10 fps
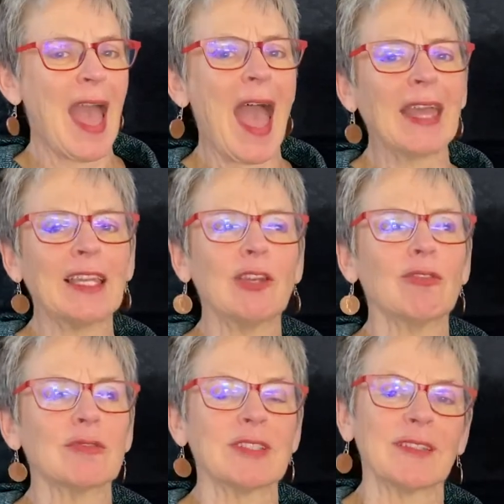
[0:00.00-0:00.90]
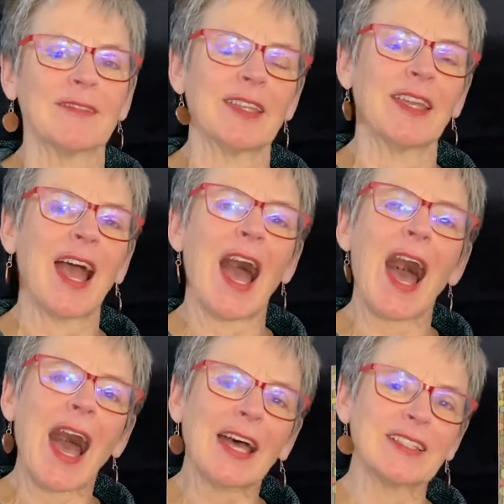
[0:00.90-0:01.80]
Annie looked at the
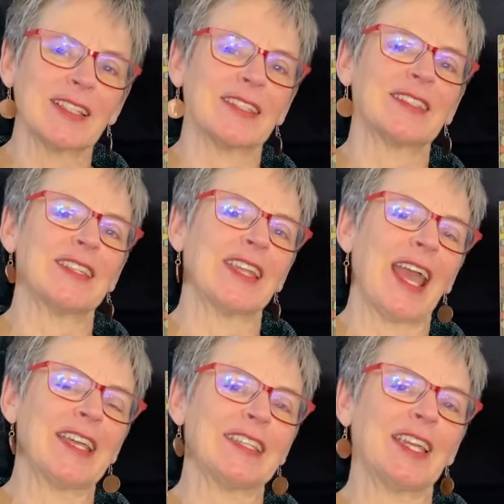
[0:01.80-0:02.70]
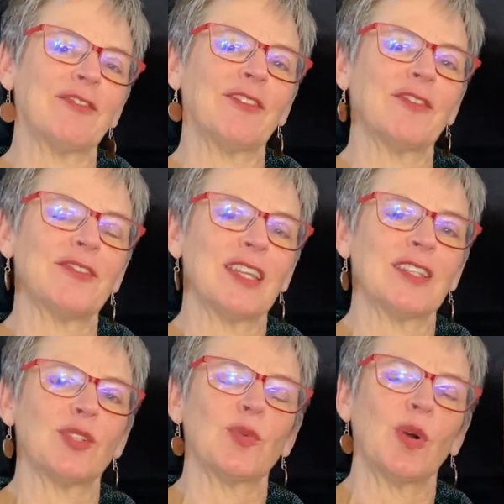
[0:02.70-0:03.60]
artists in the
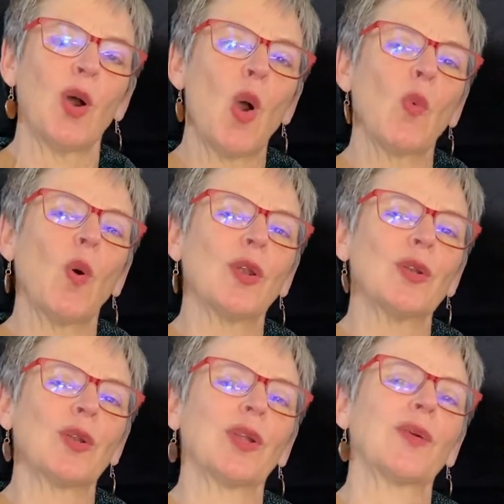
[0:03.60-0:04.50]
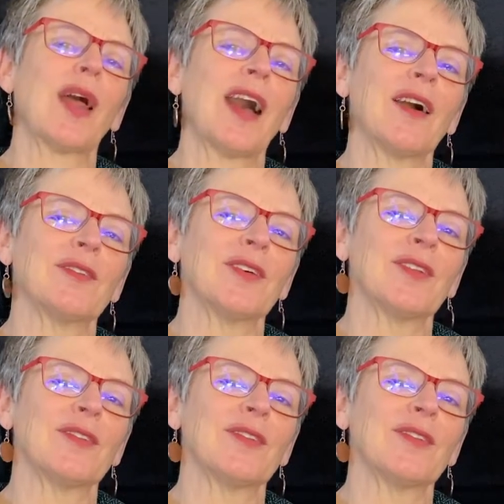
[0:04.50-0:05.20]
1850s who were wandering around